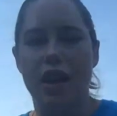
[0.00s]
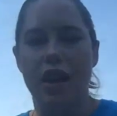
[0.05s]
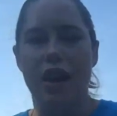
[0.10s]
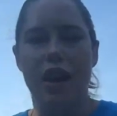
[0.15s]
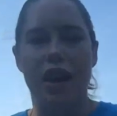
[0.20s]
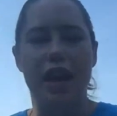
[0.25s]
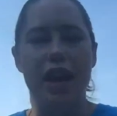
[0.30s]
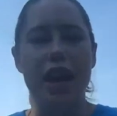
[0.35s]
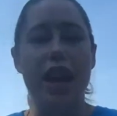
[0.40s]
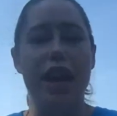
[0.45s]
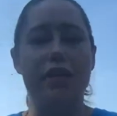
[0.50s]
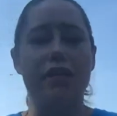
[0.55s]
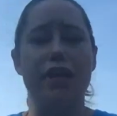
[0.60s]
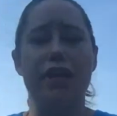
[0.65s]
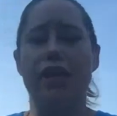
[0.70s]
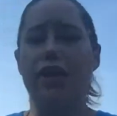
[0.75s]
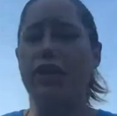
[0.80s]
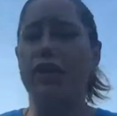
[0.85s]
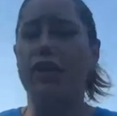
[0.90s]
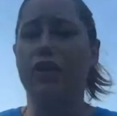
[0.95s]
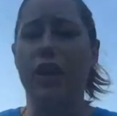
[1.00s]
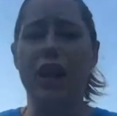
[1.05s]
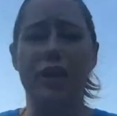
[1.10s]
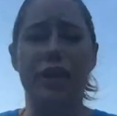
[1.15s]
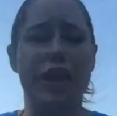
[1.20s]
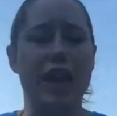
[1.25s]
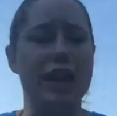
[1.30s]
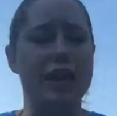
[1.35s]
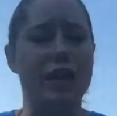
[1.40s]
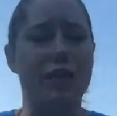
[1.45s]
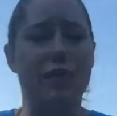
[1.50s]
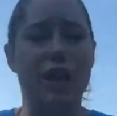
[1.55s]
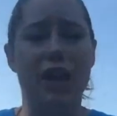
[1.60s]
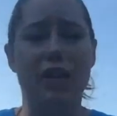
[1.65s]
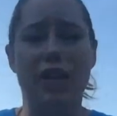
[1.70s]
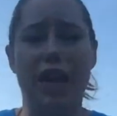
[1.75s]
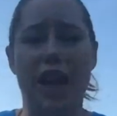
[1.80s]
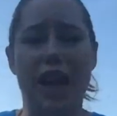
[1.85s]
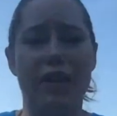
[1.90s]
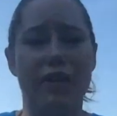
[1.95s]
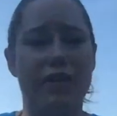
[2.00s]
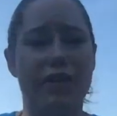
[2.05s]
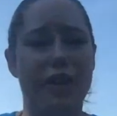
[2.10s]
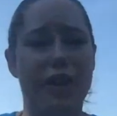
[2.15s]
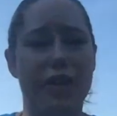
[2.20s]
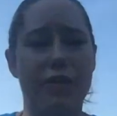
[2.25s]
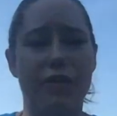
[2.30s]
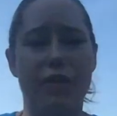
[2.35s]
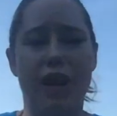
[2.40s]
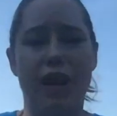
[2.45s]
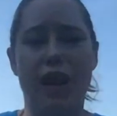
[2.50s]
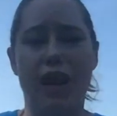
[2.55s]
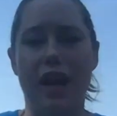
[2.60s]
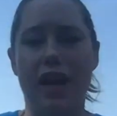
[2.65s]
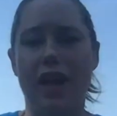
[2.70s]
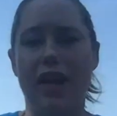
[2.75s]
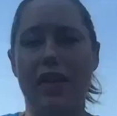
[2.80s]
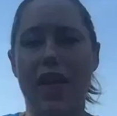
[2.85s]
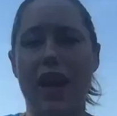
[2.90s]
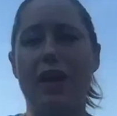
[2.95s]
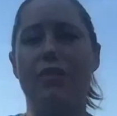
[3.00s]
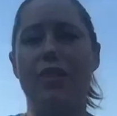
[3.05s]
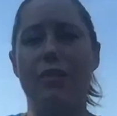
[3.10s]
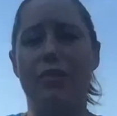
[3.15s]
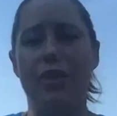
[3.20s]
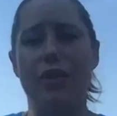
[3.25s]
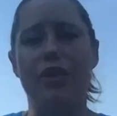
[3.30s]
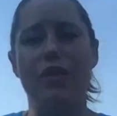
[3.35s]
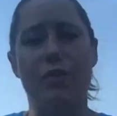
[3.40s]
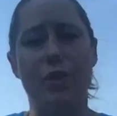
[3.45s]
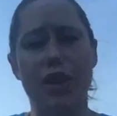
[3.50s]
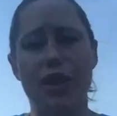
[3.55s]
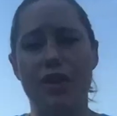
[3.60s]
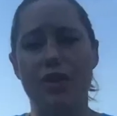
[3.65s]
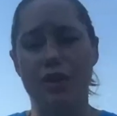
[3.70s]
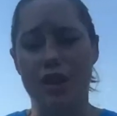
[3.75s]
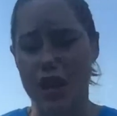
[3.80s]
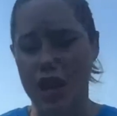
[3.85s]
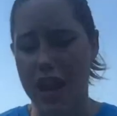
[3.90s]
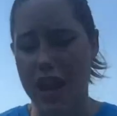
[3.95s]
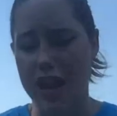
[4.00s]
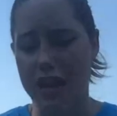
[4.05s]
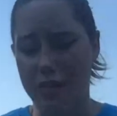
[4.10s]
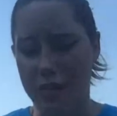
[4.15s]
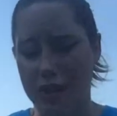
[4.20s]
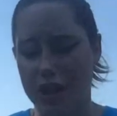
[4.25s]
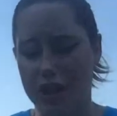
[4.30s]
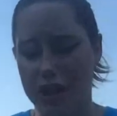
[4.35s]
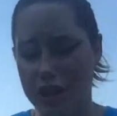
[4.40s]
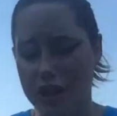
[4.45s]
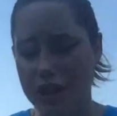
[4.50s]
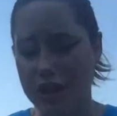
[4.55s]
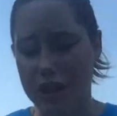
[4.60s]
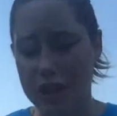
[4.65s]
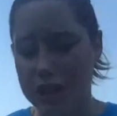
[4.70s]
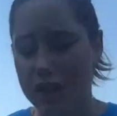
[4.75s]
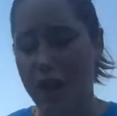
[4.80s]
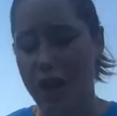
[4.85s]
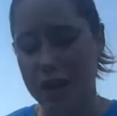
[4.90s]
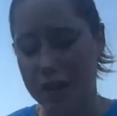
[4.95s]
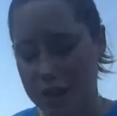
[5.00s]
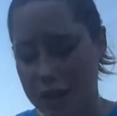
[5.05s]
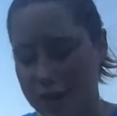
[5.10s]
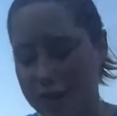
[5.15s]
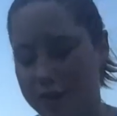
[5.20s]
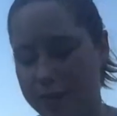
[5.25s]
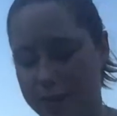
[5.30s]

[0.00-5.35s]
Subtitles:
And I've heard great things about that from a lot of people who've been using it, which is awesome.